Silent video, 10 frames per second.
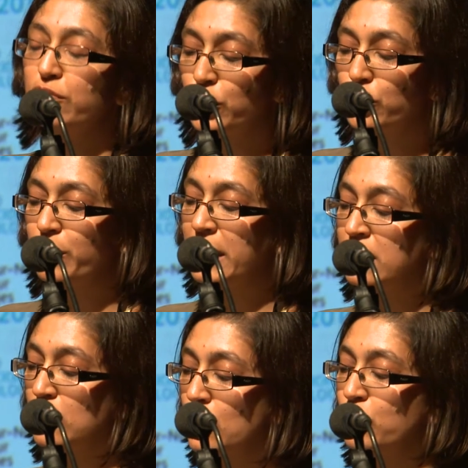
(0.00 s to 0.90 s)
of
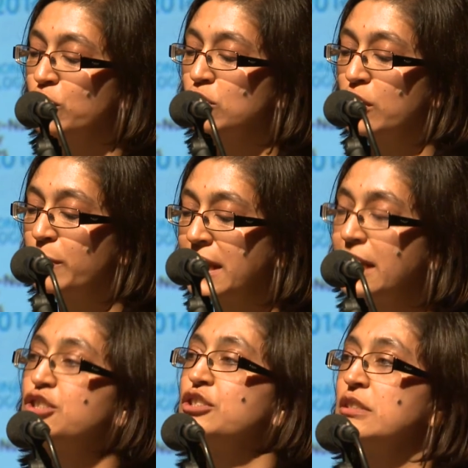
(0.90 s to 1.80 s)
European colonial
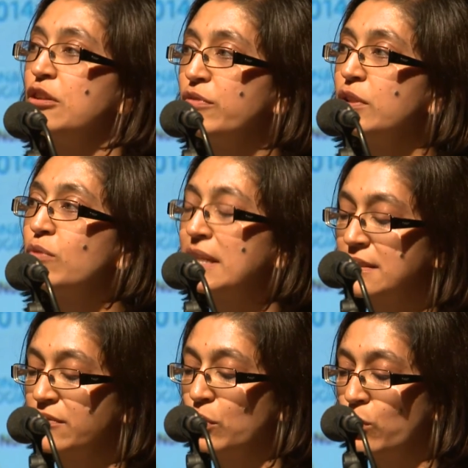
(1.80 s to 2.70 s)
domination over the rest
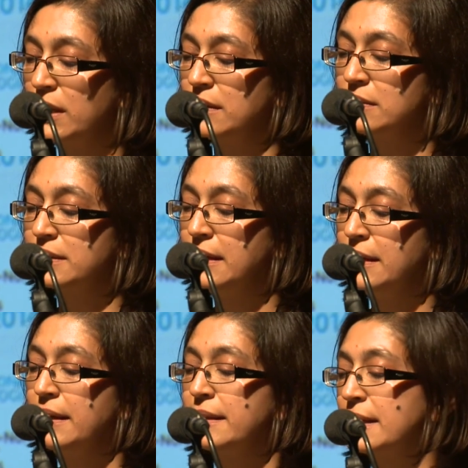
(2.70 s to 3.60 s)
of the world
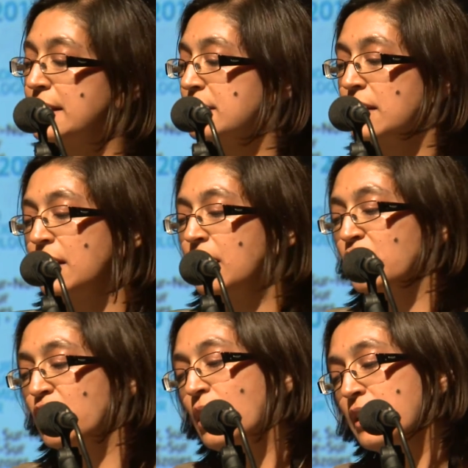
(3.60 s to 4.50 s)
that, as
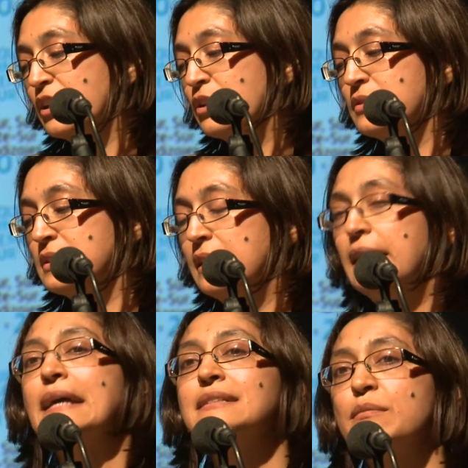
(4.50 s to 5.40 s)
Cajano argues,
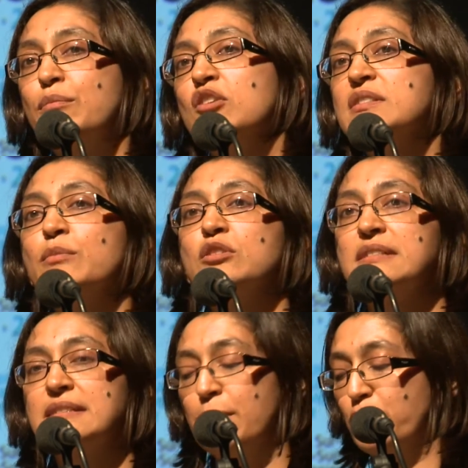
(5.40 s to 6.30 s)
it's impossible to
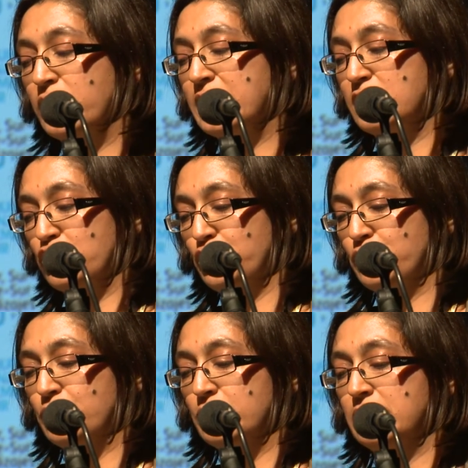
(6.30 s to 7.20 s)
separate the
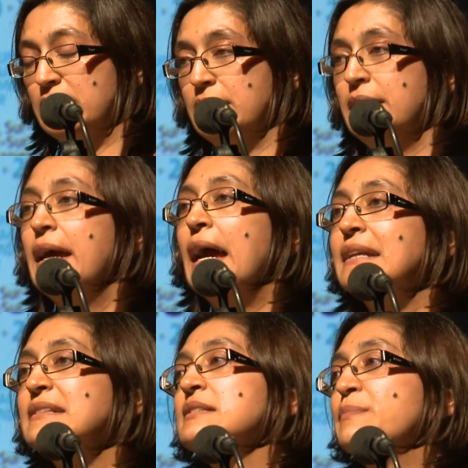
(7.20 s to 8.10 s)
two,
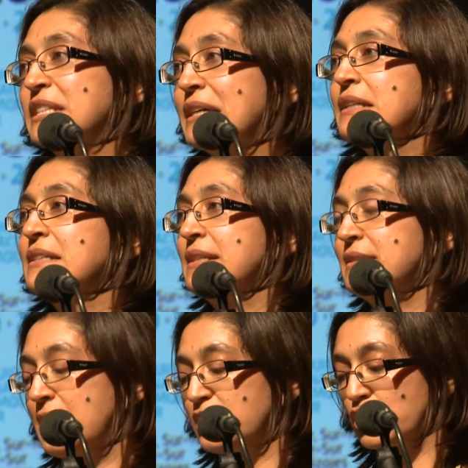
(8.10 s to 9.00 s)
hence modernity
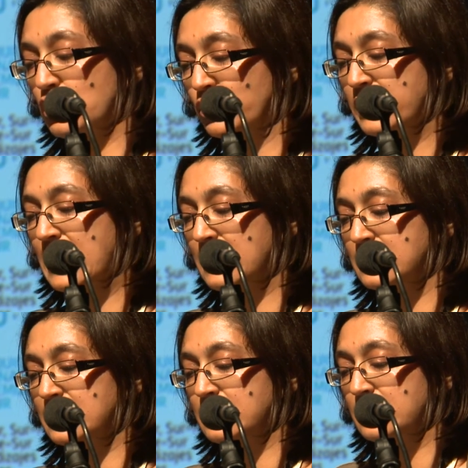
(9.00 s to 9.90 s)
slash
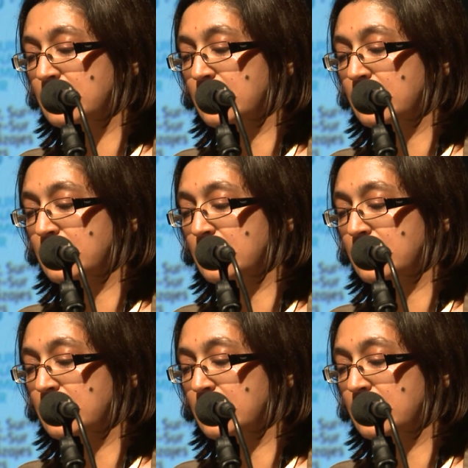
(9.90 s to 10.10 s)
coloniality.